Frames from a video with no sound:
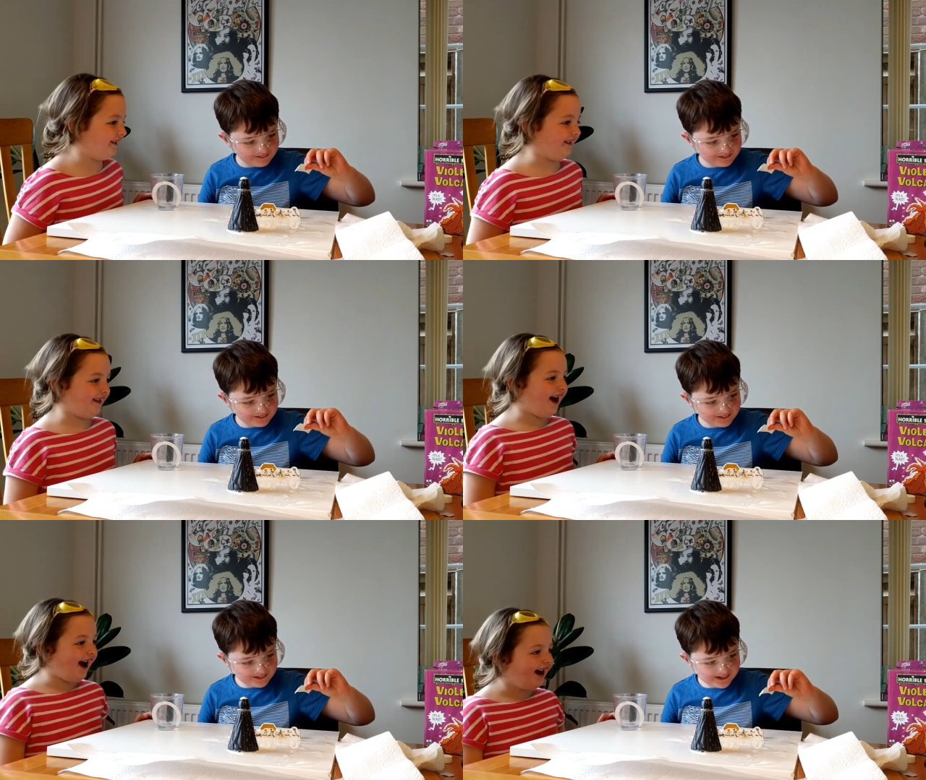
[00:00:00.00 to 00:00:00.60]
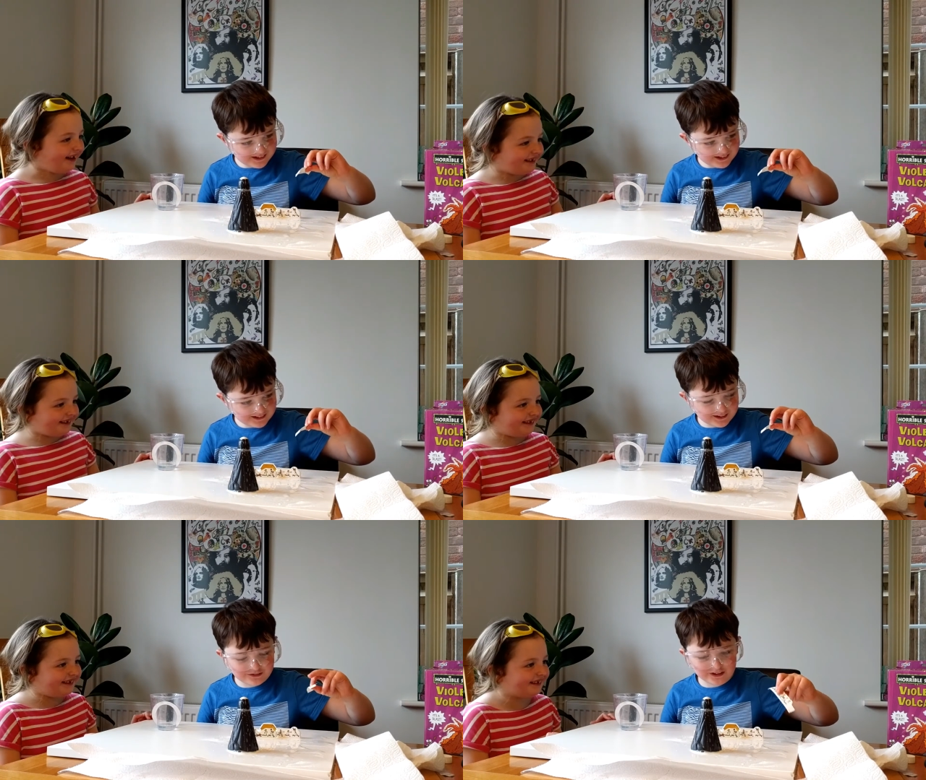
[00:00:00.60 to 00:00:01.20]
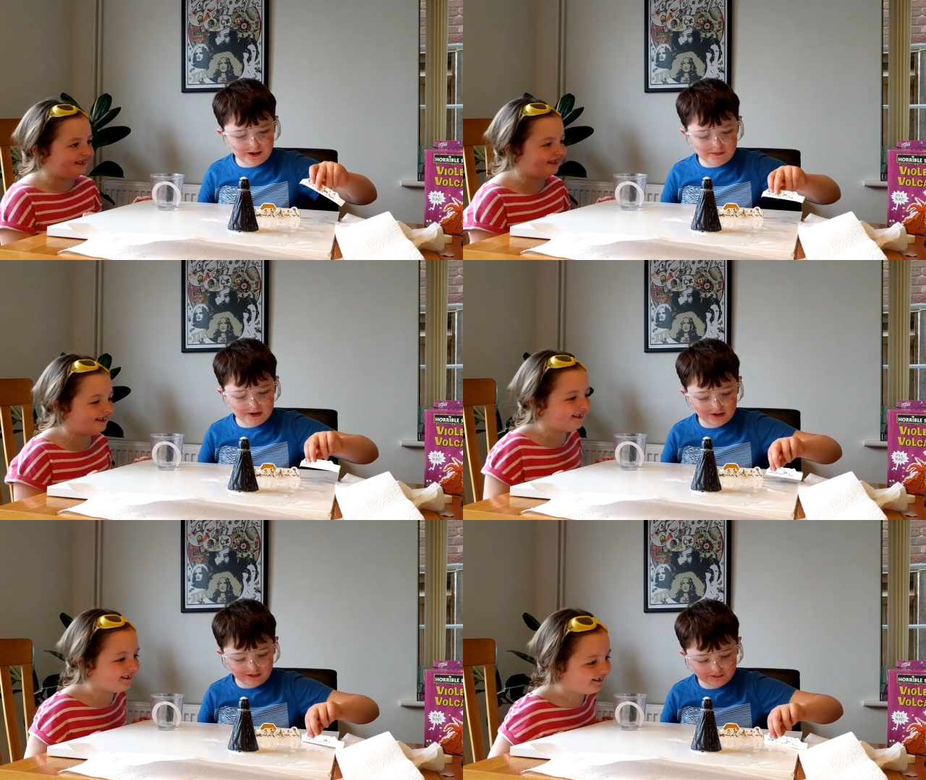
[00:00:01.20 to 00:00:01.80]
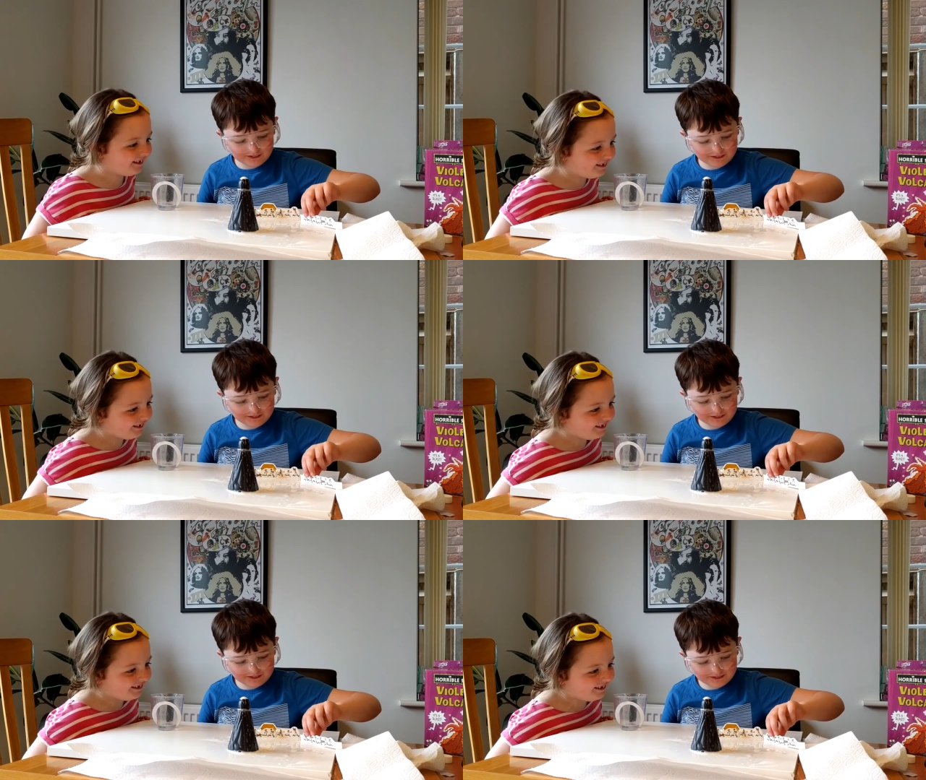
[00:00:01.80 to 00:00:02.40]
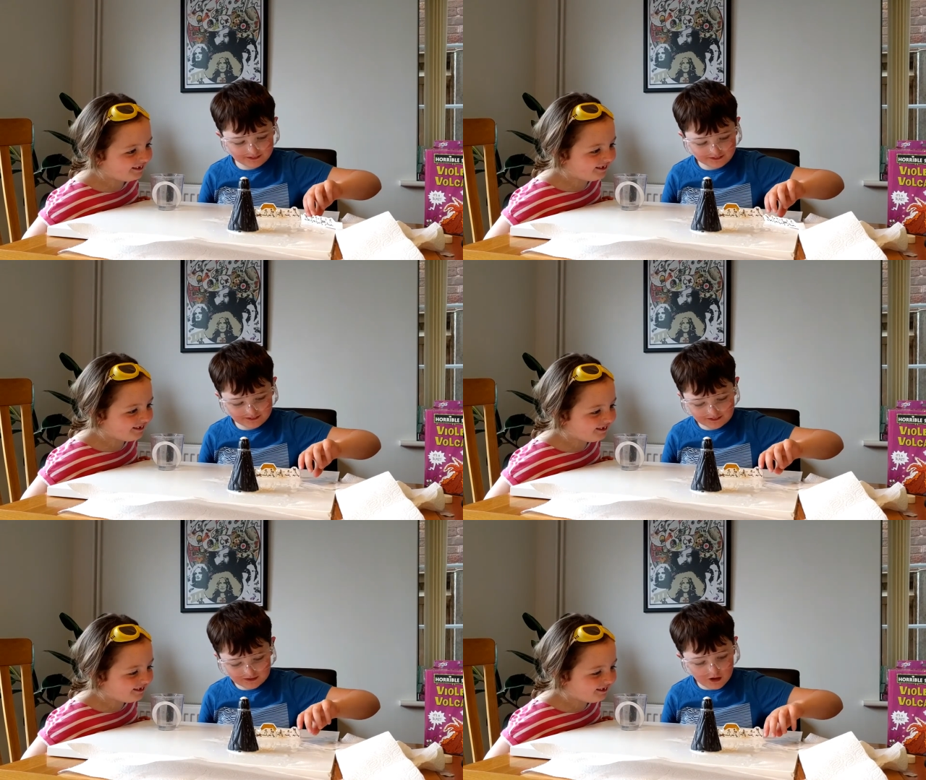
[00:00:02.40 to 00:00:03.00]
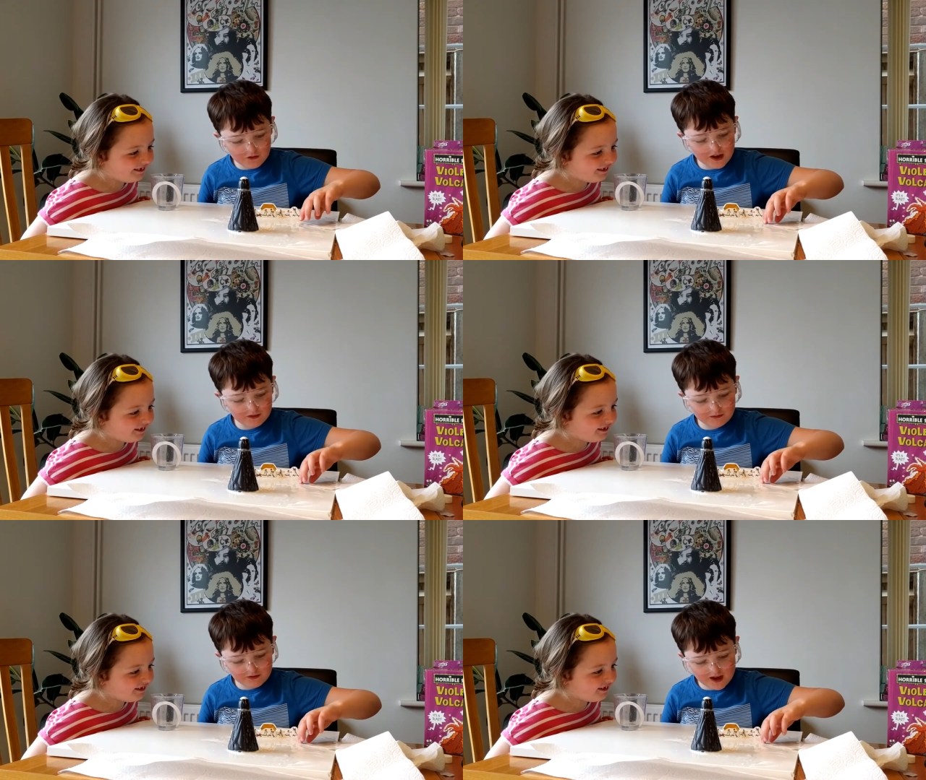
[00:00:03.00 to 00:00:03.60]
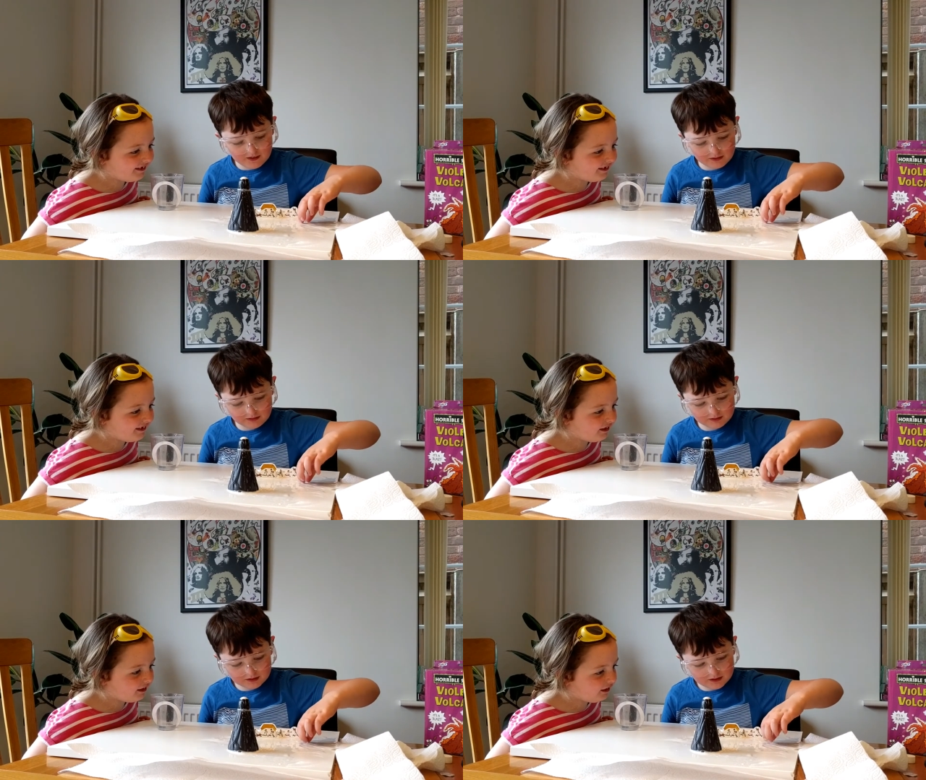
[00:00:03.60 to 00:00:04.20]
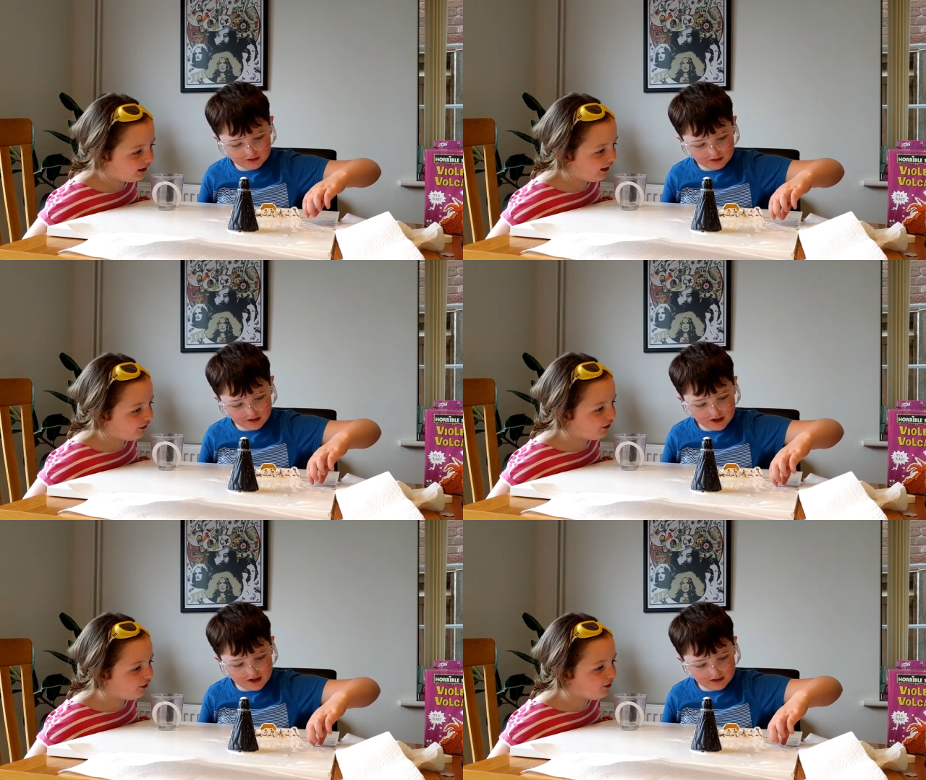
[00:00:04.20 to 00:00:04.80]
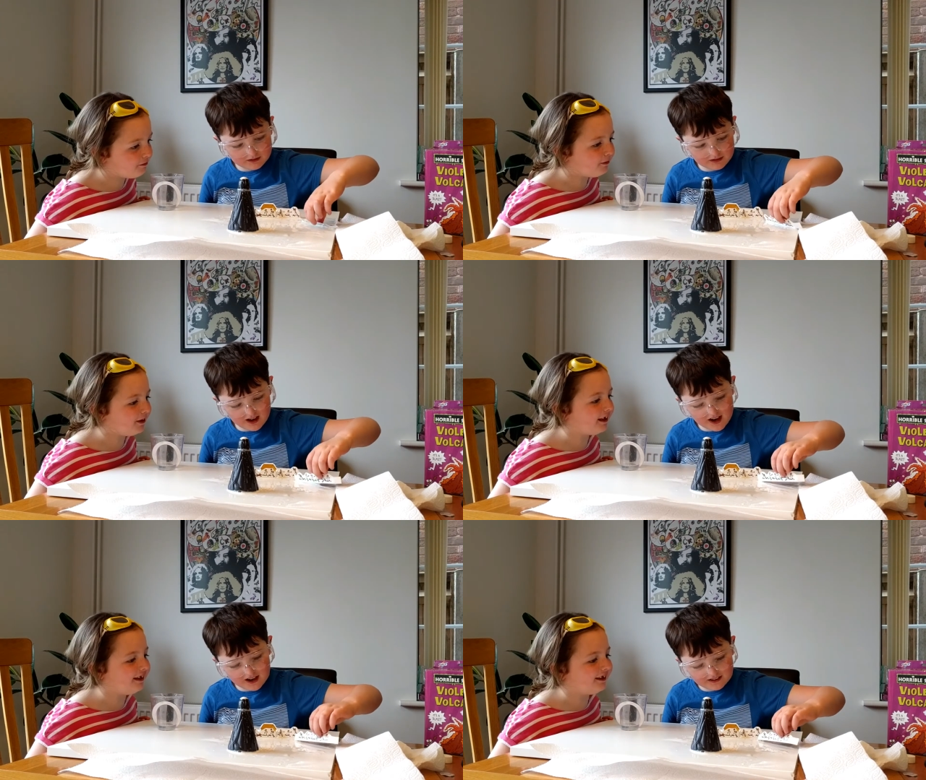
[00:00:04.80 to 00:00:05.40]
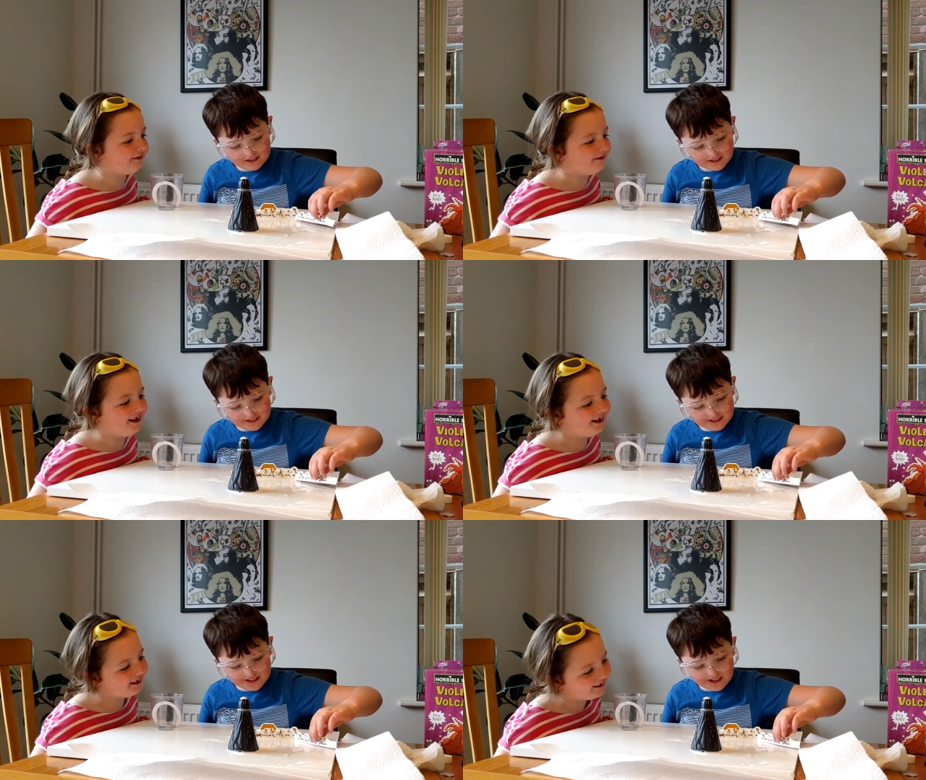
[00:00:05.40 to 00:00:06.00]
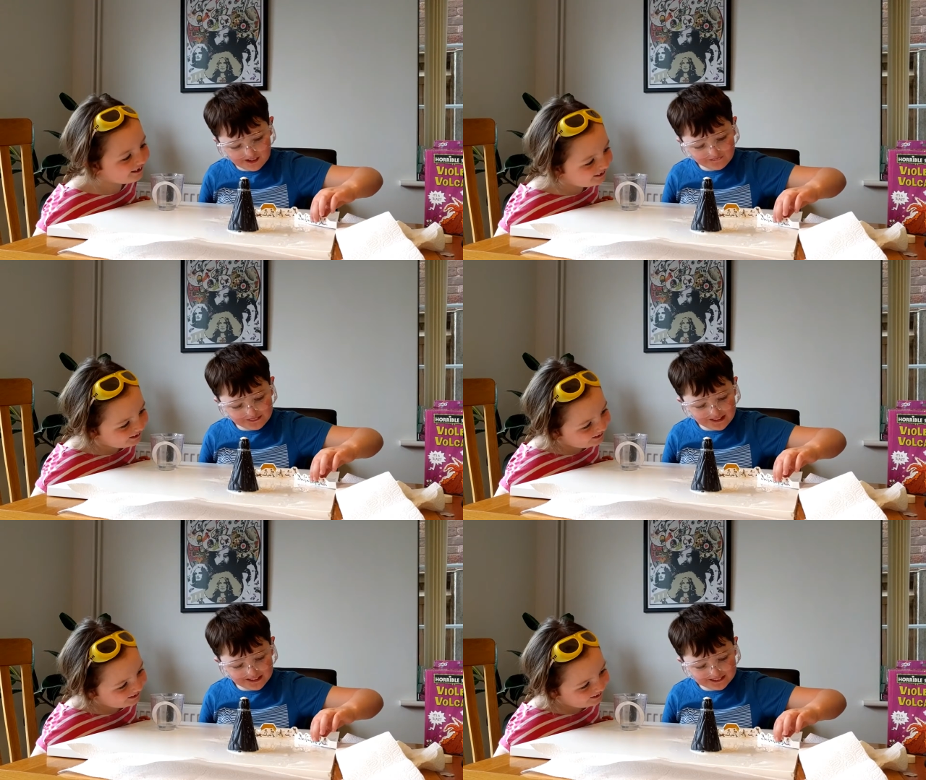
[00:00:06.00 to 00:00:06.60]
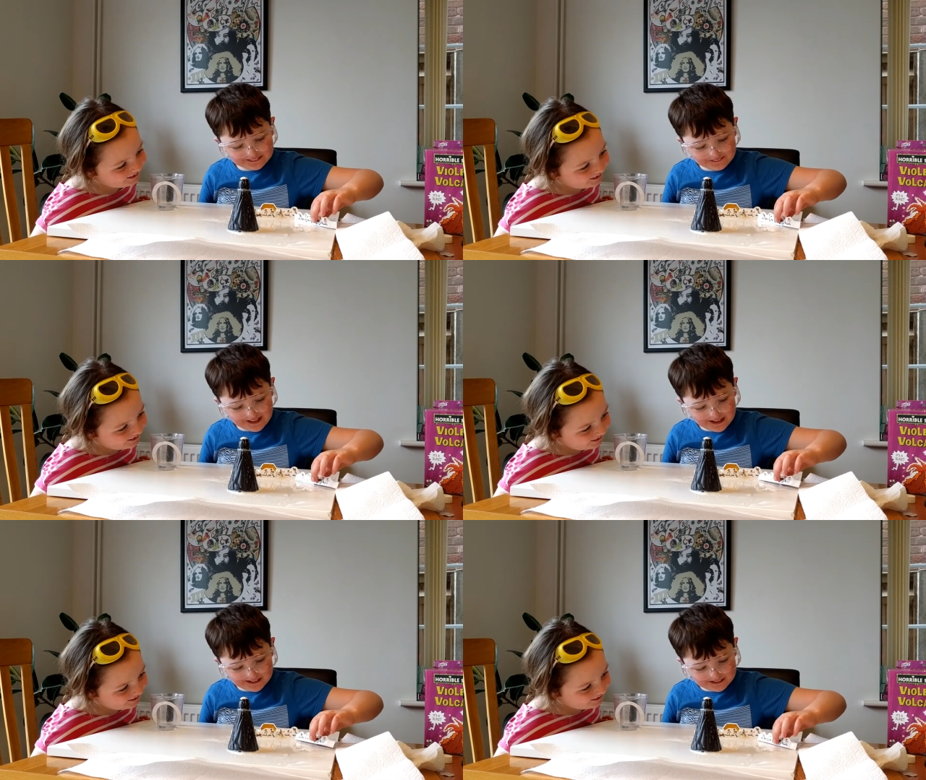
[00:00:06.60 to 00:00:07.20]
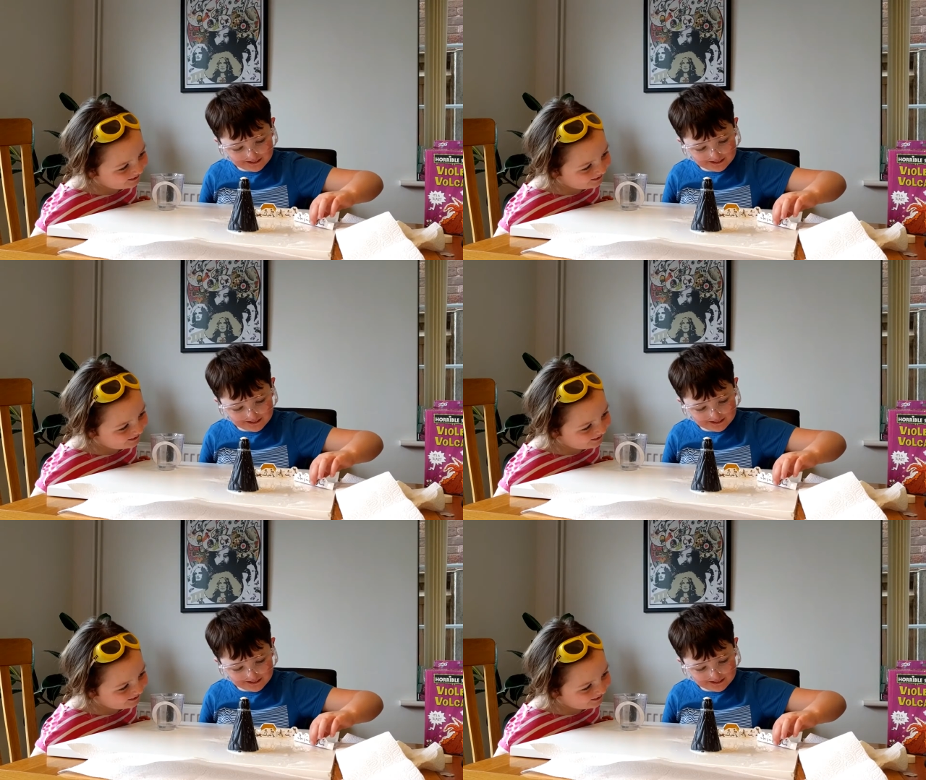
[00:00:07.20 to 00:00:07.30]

Speaker 1: yeah. The feet are burnt. Well, they're, they now the whole body's burn. burnt. The whole body's